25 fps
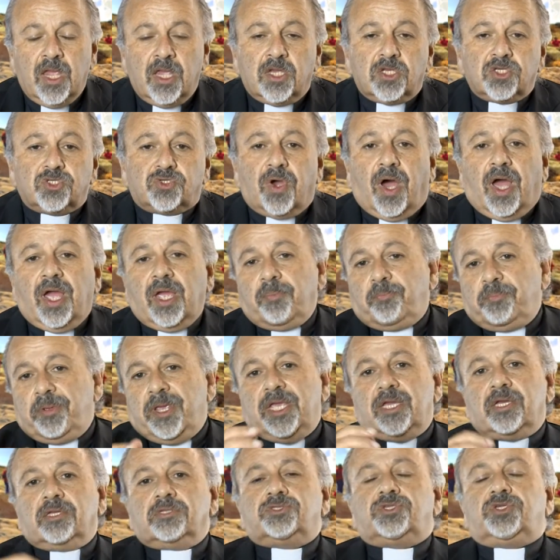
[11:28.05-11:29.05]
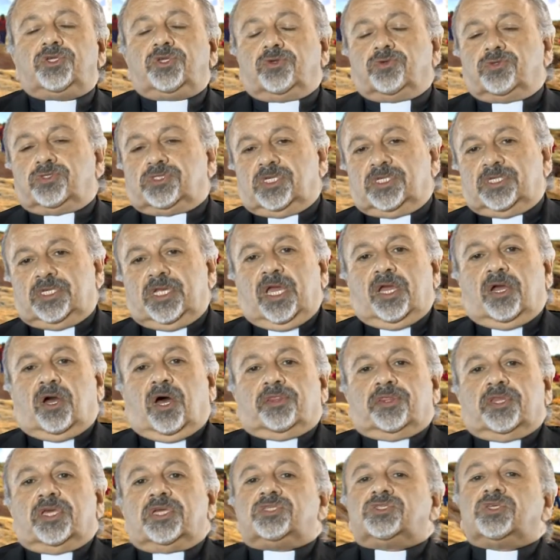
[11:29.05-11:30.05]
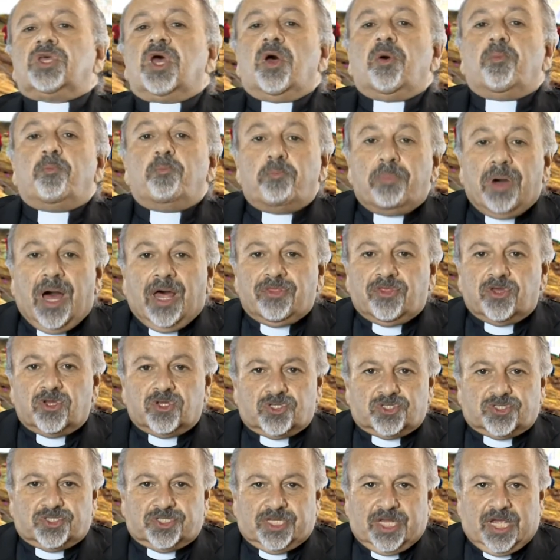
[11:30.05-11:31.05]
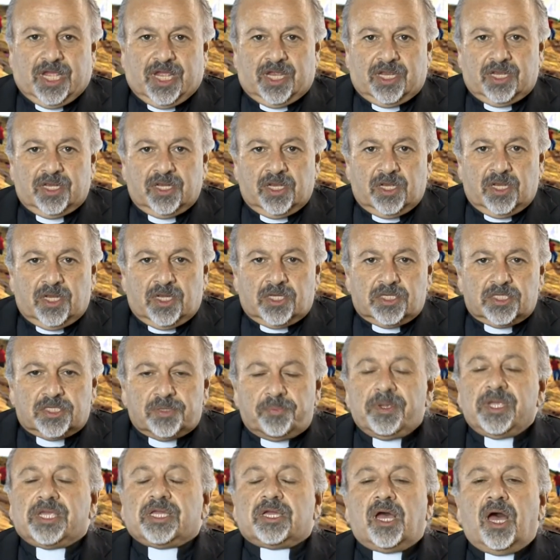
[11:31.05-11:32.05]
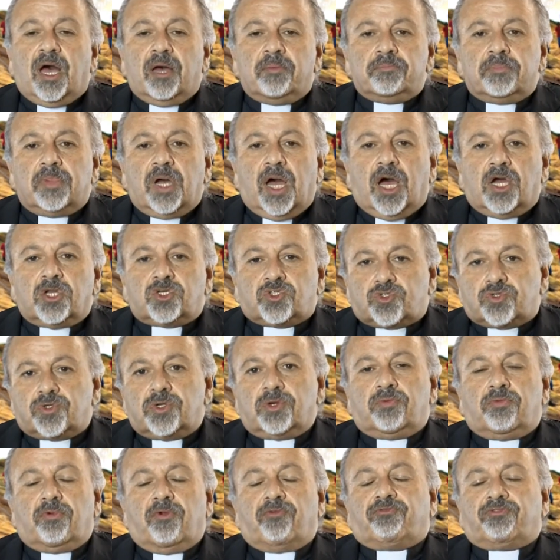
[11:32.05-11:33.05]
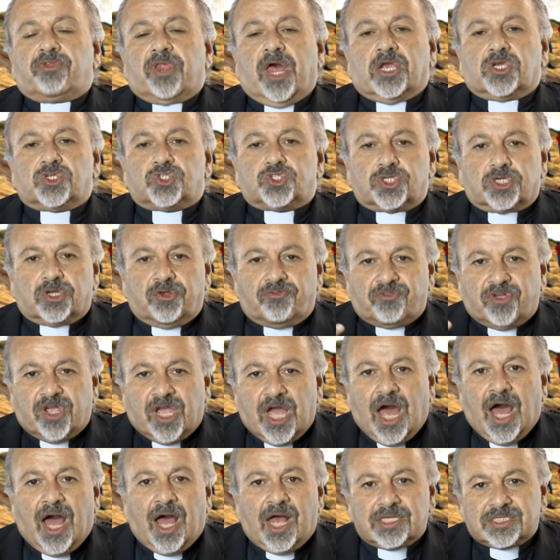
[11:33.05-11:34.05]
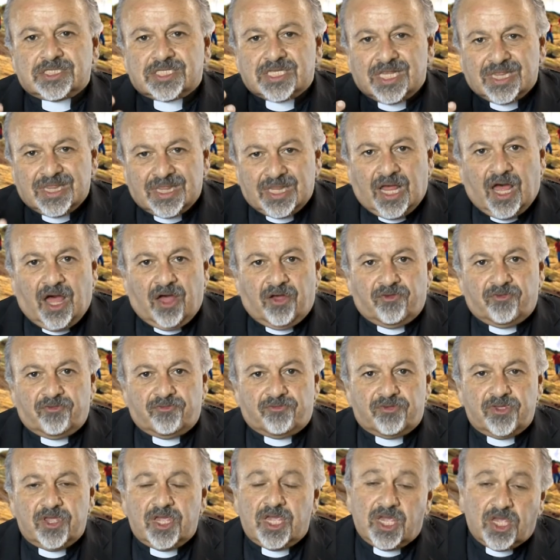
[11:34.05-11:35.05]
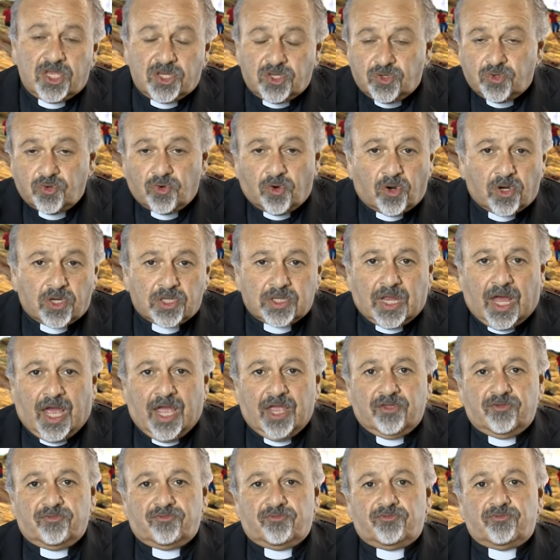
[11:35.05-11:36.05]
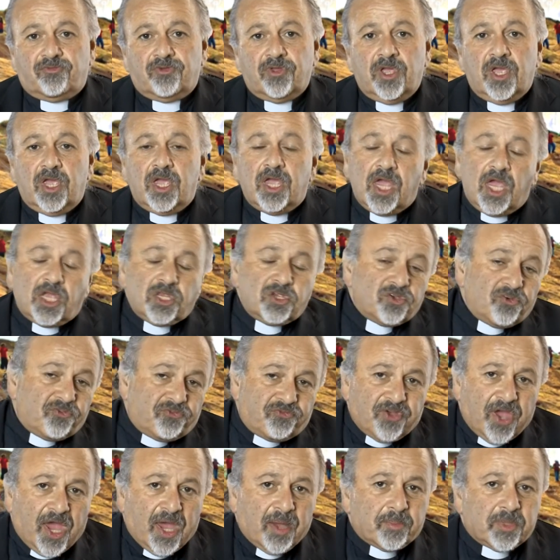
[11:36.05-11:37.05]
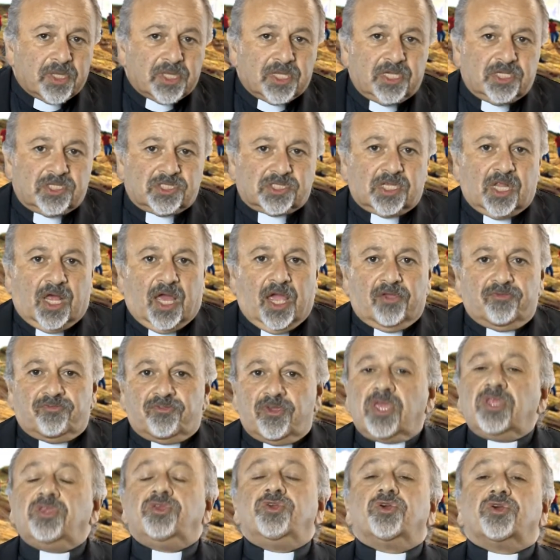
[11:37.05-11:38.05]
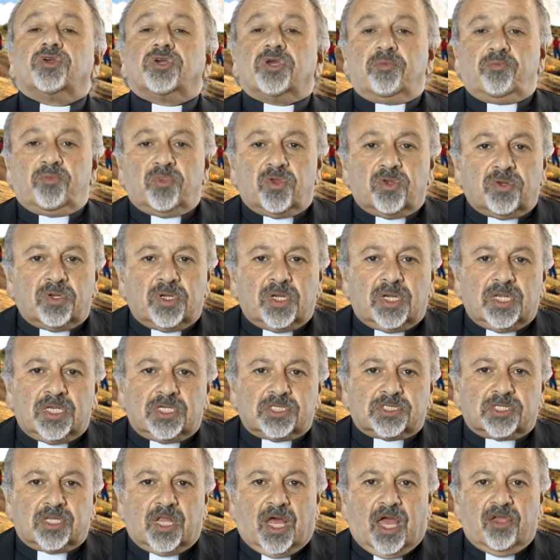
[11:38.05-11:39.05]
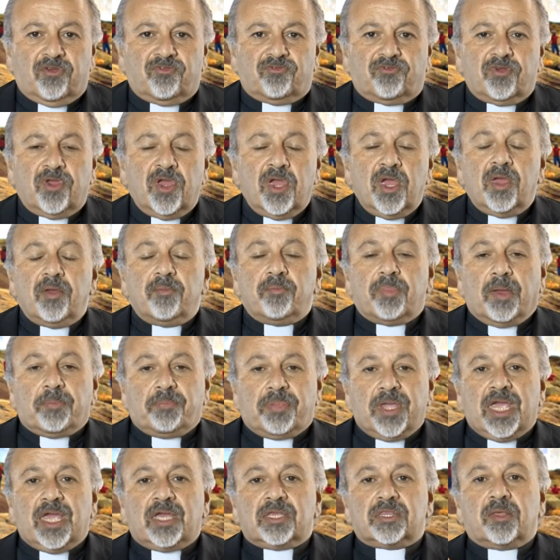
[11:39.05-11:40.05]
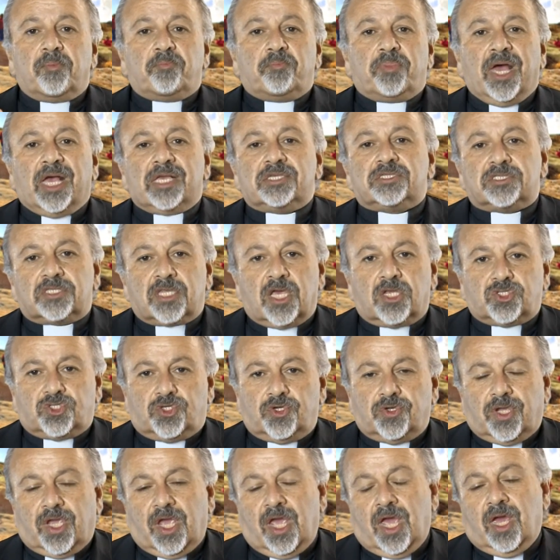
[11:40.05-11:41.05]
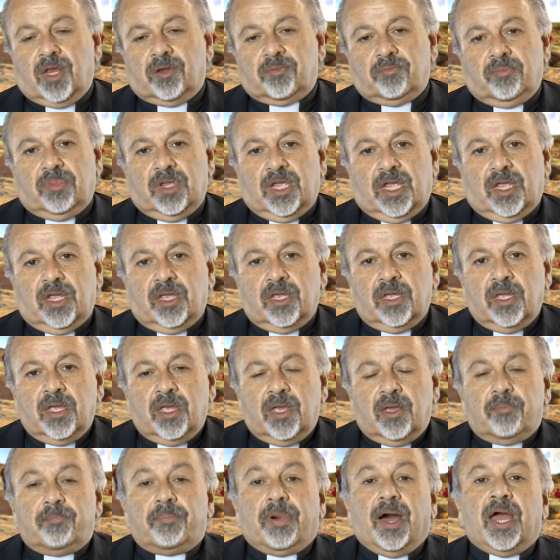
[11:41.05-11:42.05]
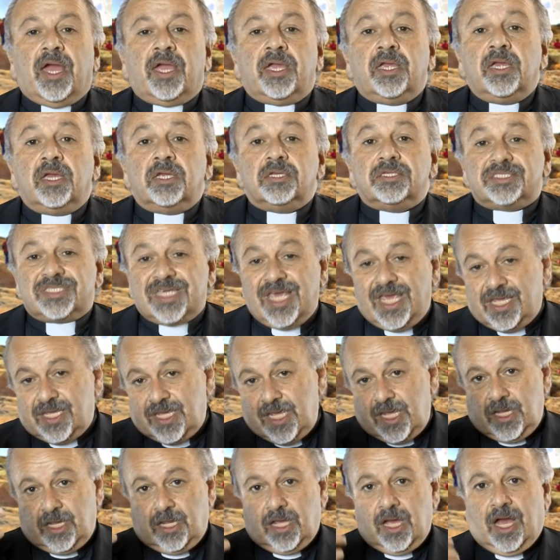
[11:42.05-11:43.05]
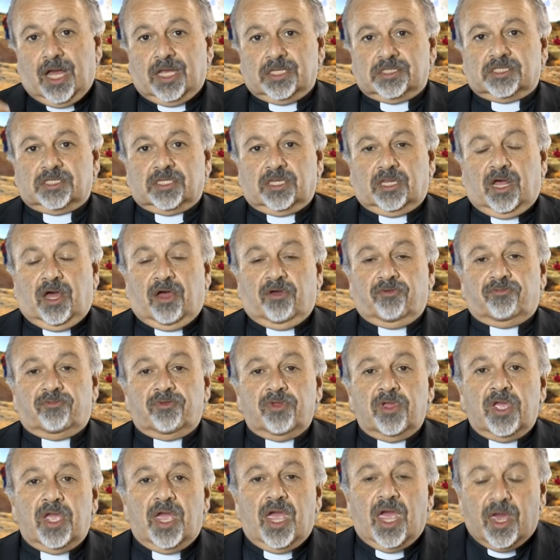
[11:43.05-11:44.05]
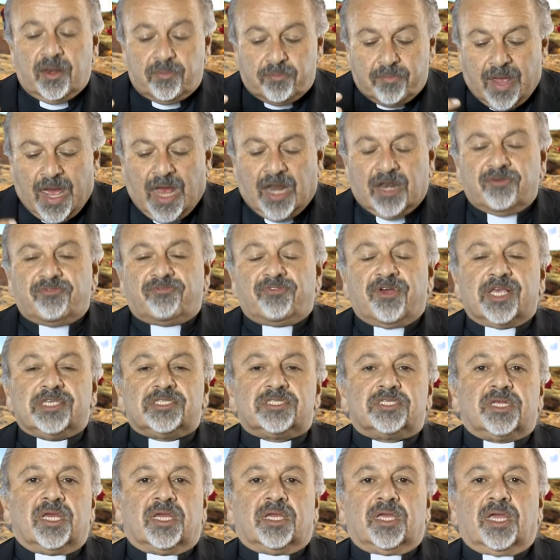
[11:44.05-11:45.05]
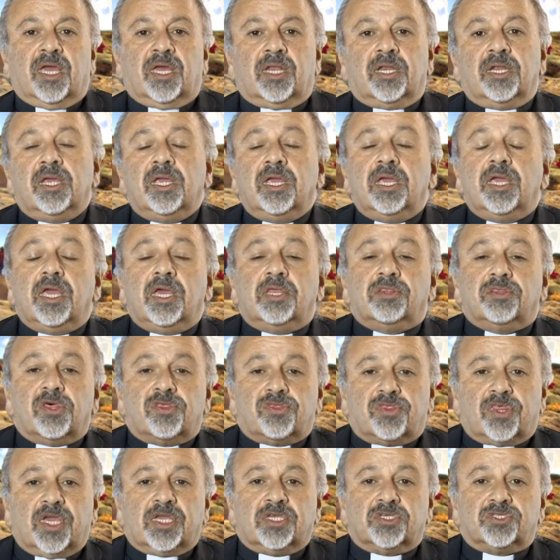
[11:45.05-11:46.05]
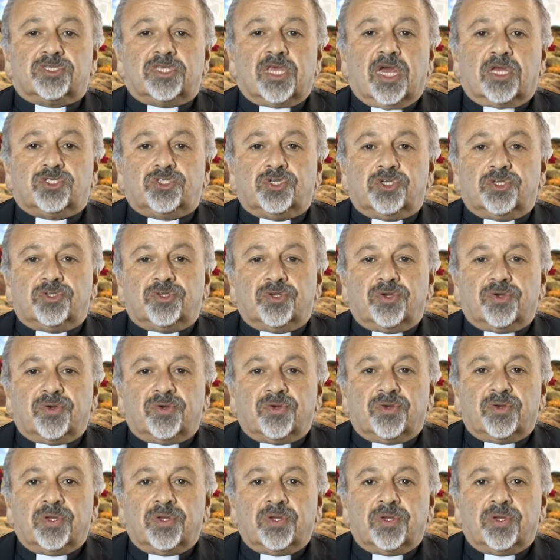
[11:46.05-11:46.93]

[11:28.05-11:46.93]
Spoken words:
So I appeal to you today on this Mother's Day to become a true reflection of God's love in your life, in your family's life, in your community's life, by being the best that you can be, by taking God's love and manifesting it in the things that you do.